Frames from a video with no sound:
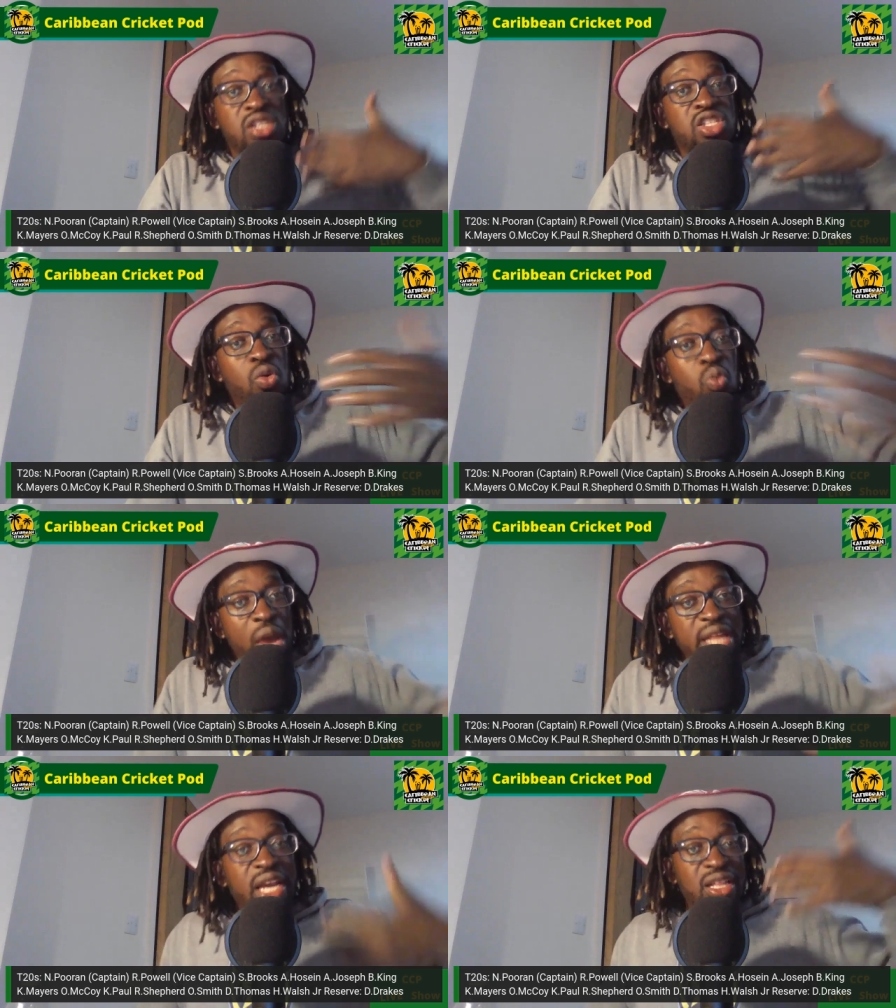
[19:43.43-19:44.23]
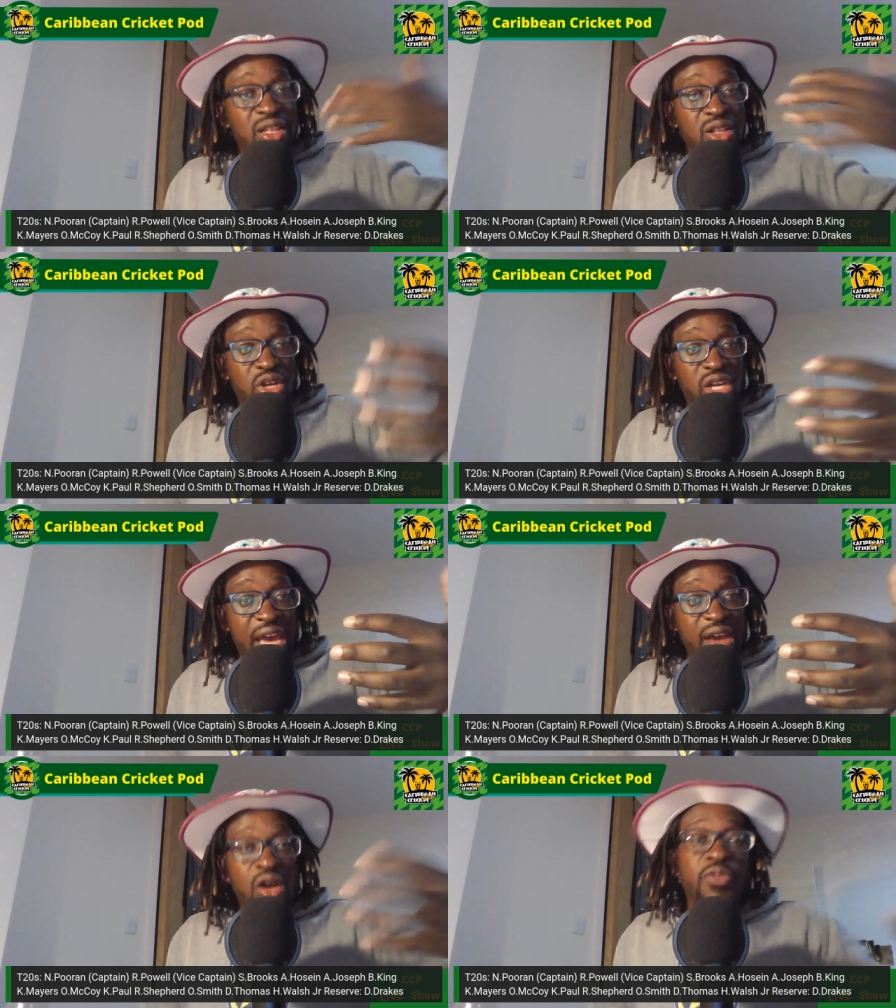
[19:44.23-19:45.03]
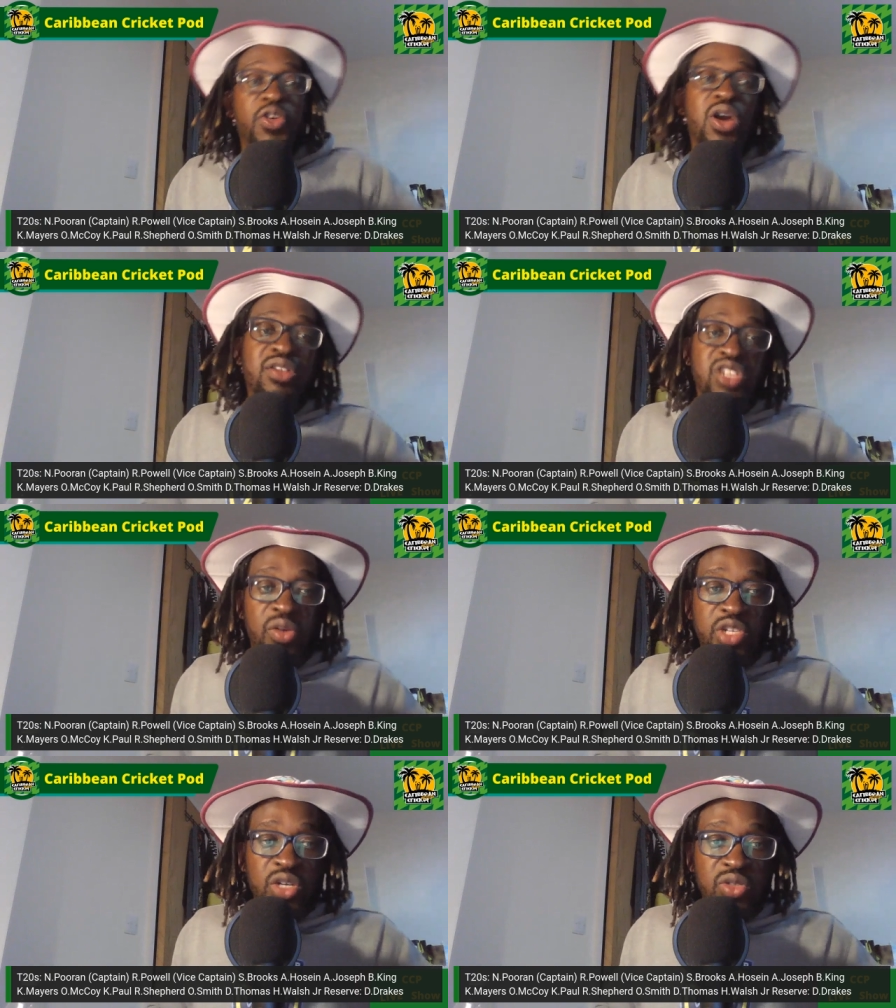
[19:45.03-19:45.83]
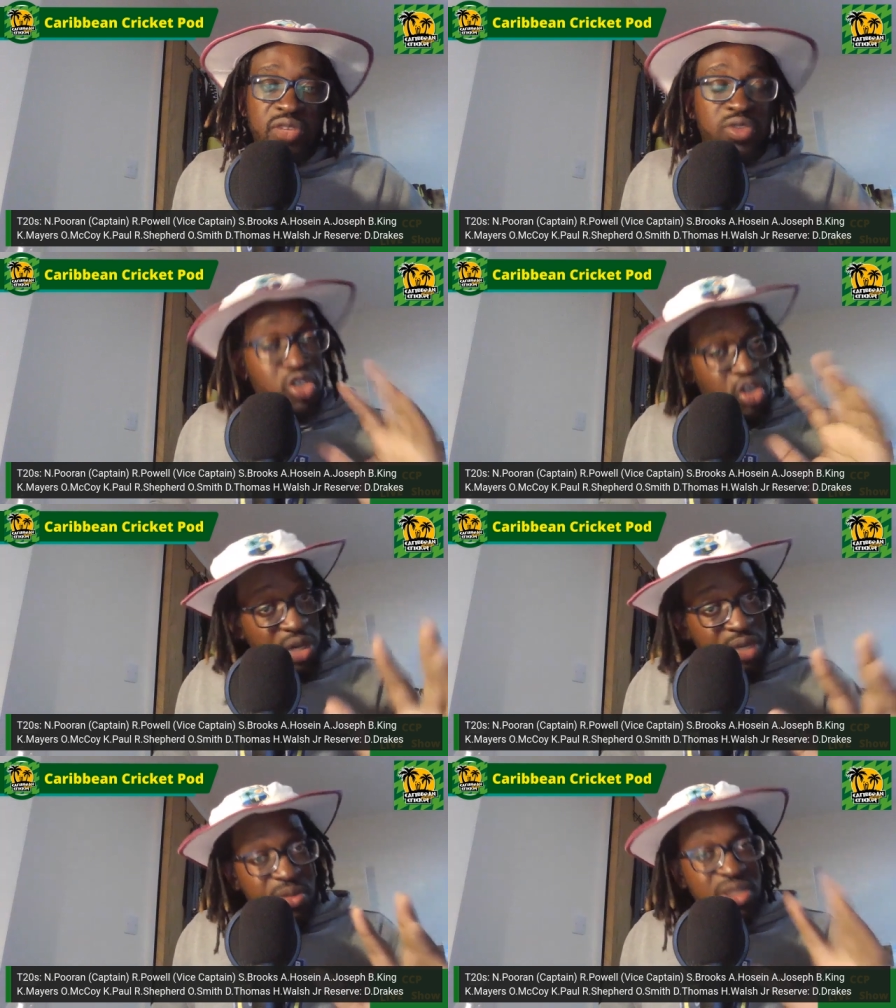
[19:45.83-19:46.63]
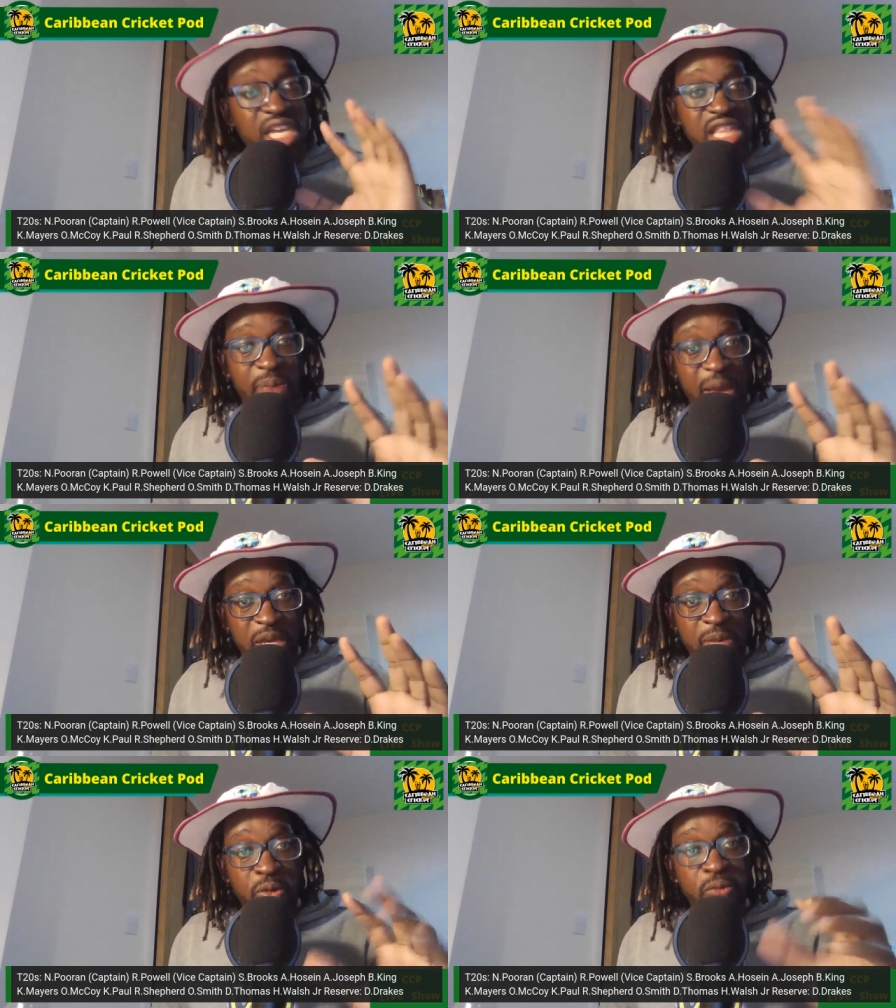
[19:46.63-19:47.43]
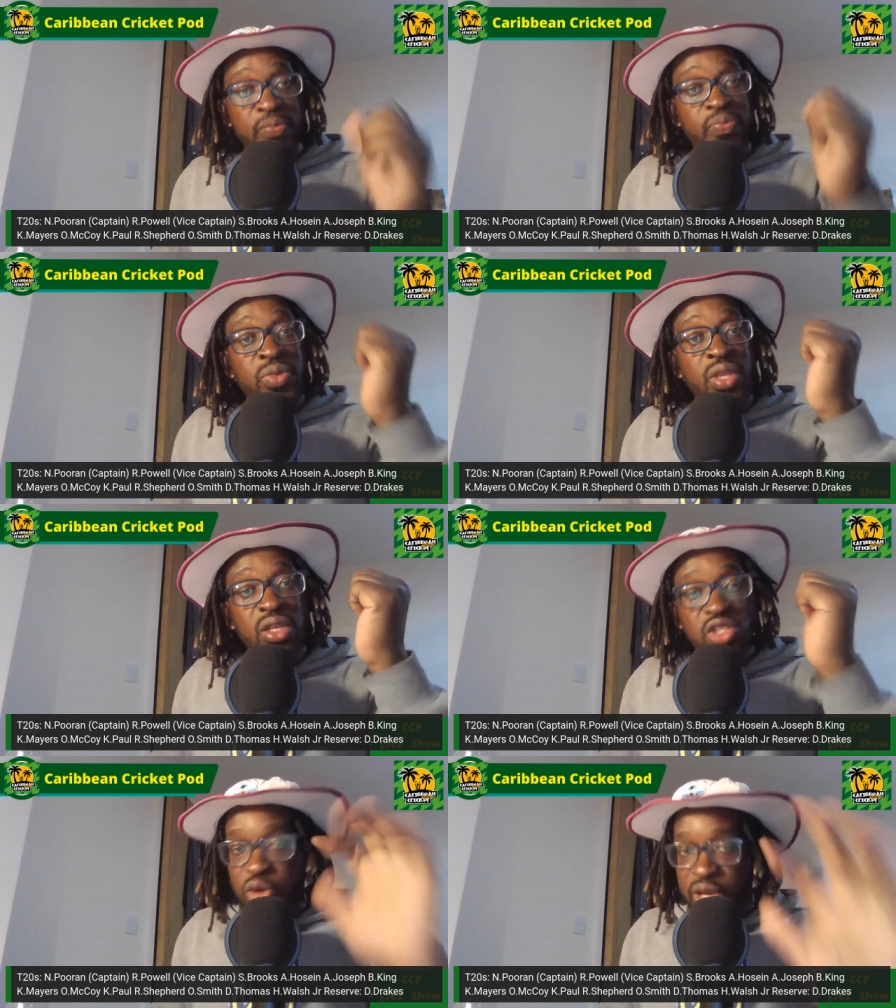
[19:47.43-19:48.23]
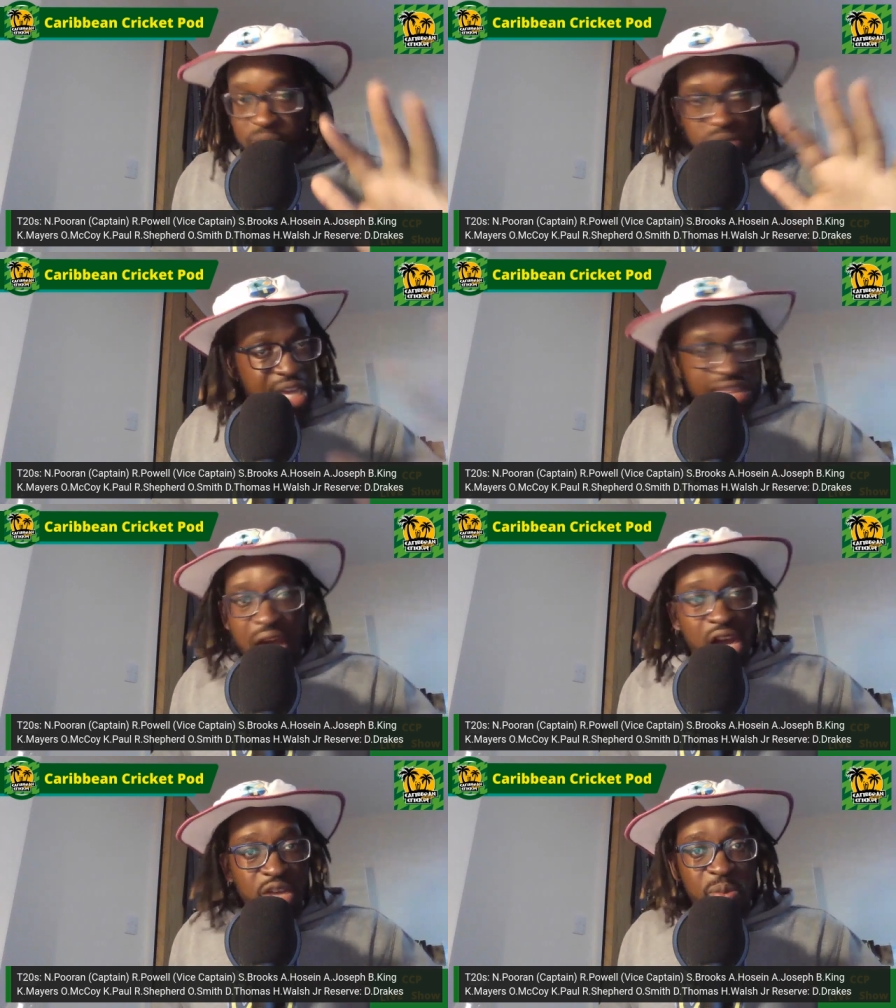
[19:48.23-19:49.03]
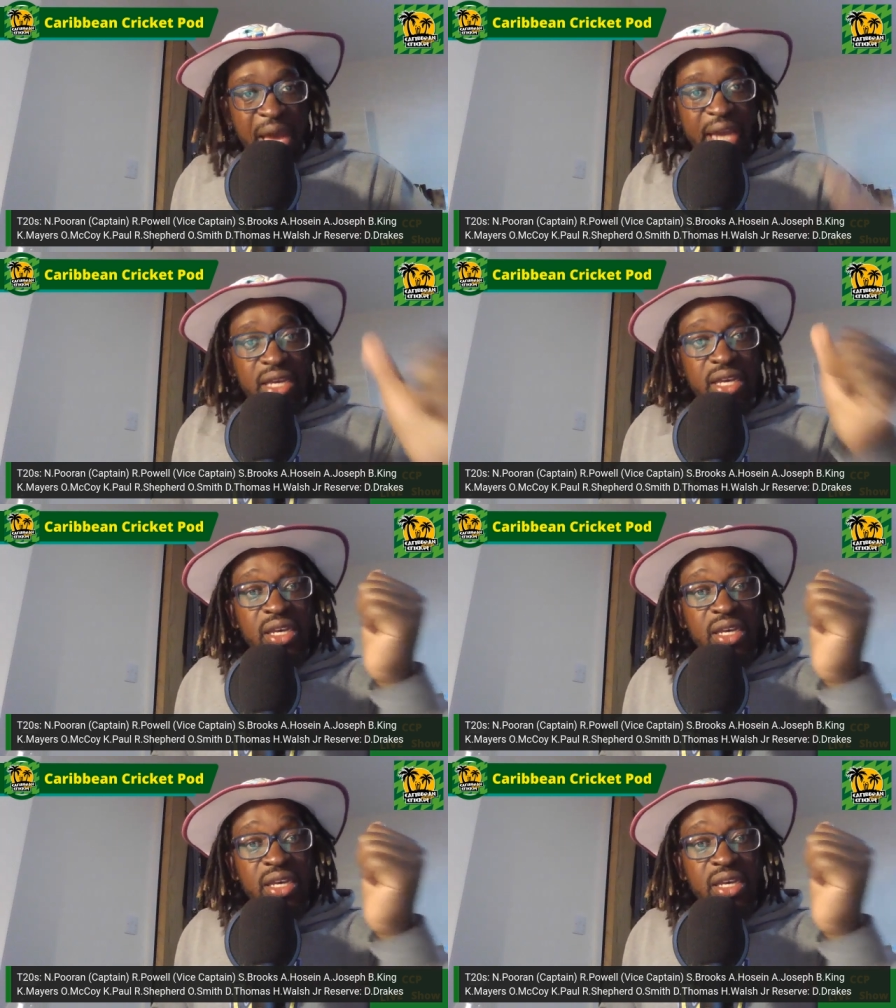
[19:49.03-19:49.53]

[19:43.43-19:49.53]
So when I look at, oh, I forgot Alzarri Joseph. Sorry, take that back, people. Sorry, take that argument back.